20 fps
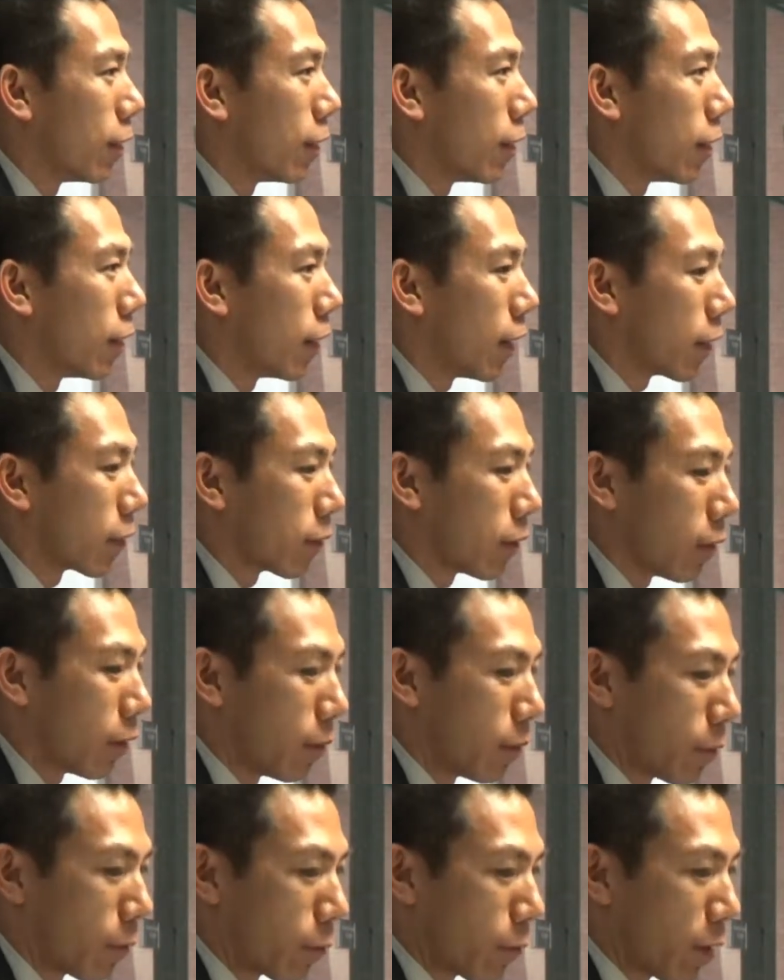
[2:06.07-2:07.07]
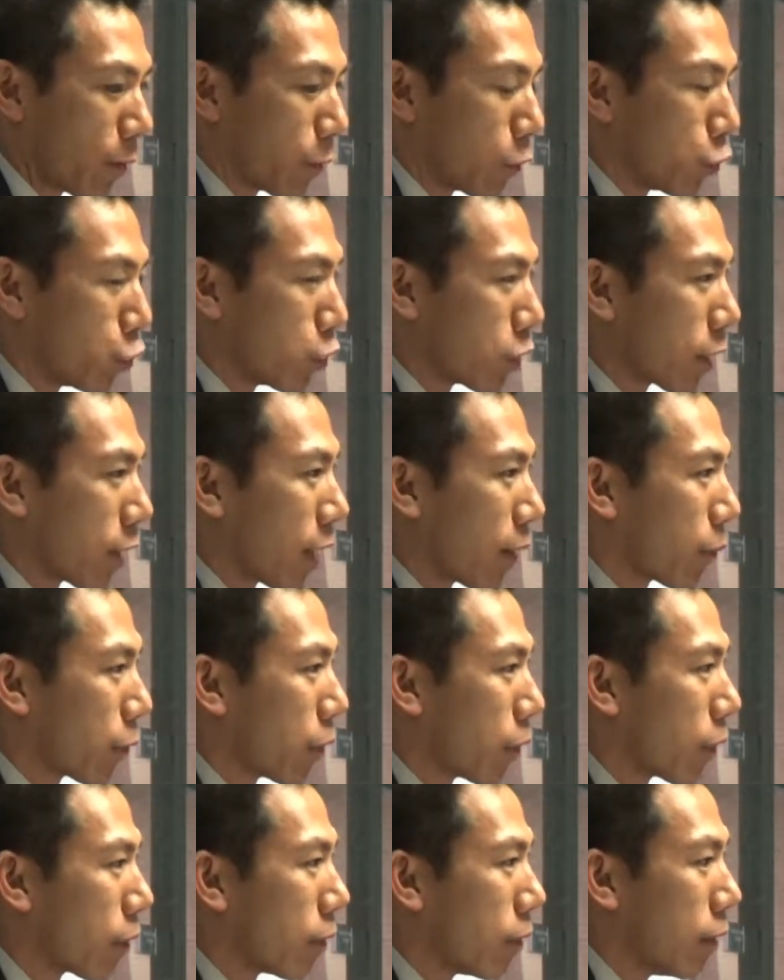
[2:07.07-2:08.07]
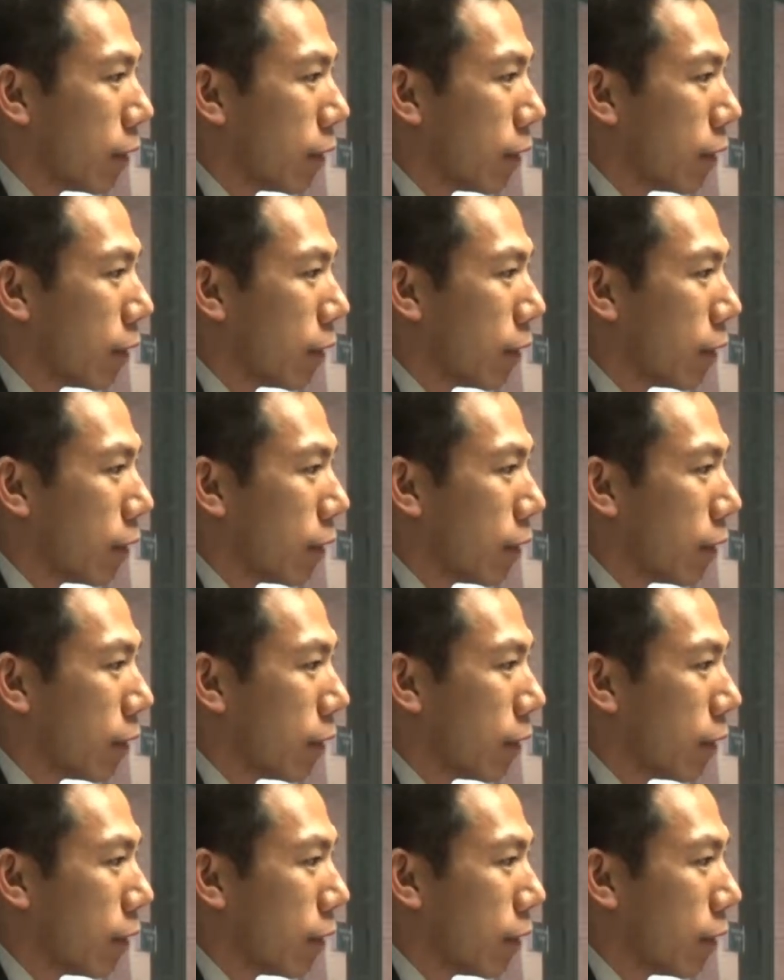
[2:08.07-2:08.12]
at the refugee camp there.